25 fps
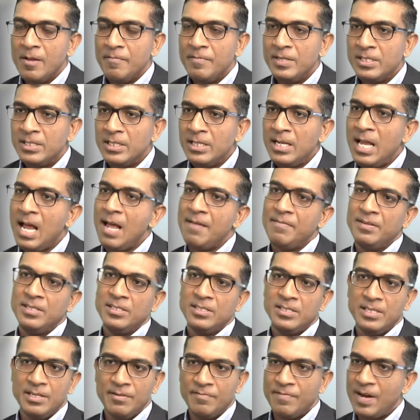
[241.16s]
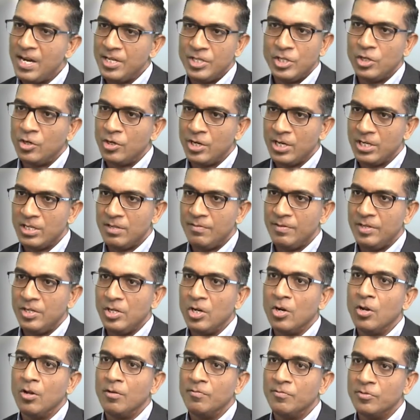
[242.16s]
We still haven't seen 5G
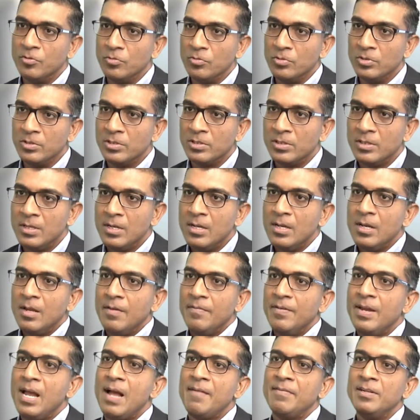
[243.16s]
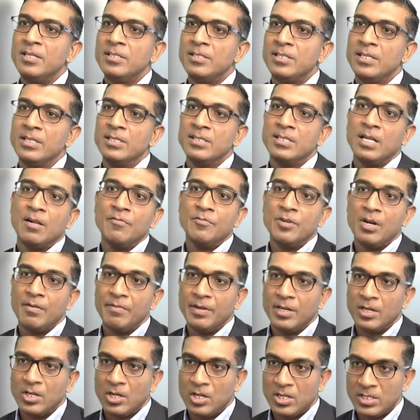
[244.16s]
connectivity on our phones. We haven't seen
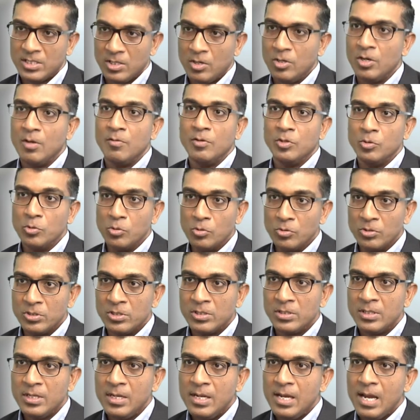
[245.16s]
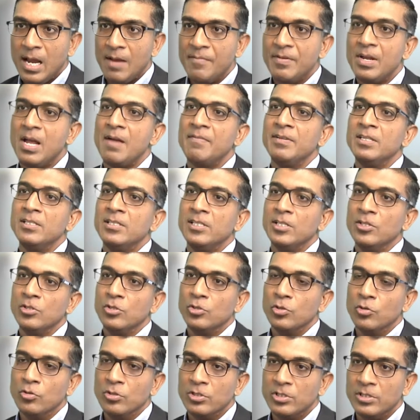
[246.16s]
self-driving cars on our roads, and we haven't seen
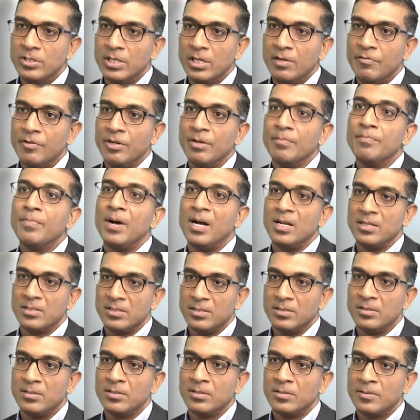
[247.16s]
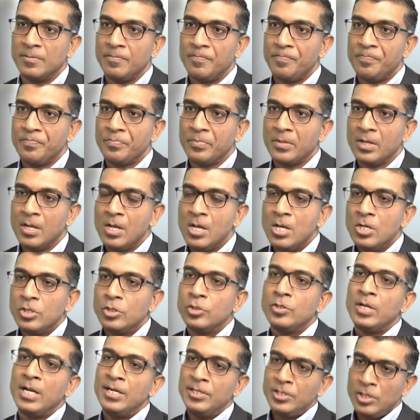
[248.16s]
drones delivering parcels.
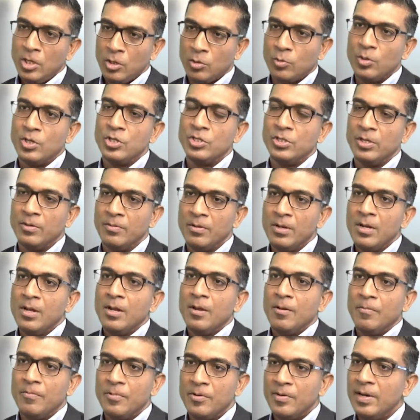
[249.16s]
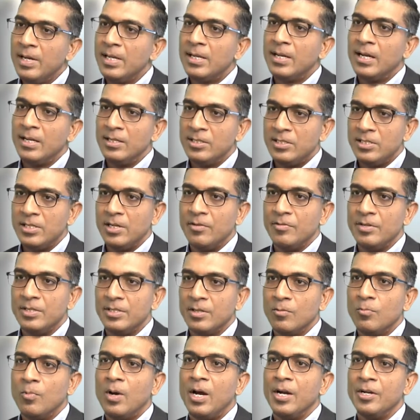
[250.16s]
So to answer your question, we really can't see a
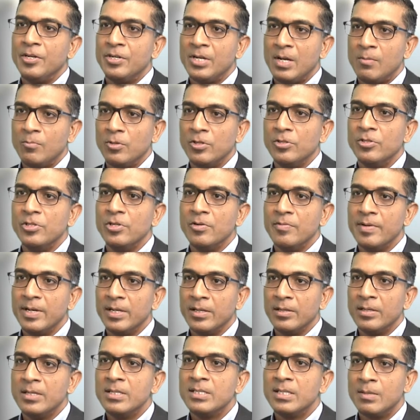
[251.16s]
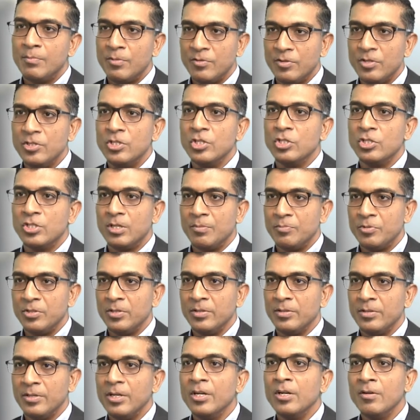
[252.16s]
reason why Trump will derail some of the
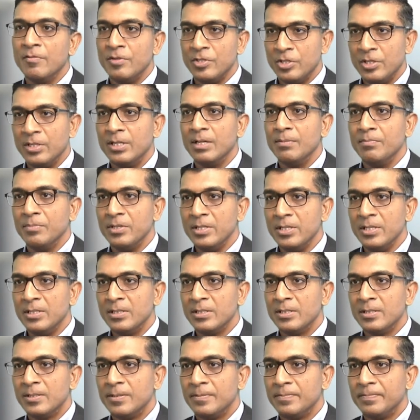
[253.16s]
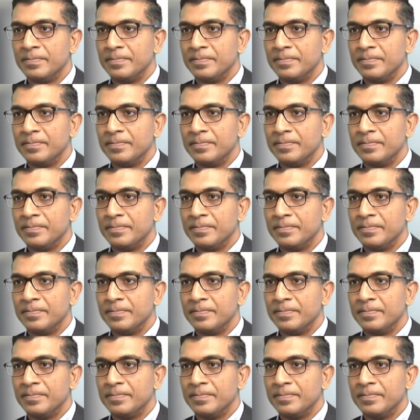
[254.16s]
disruption innovation companies.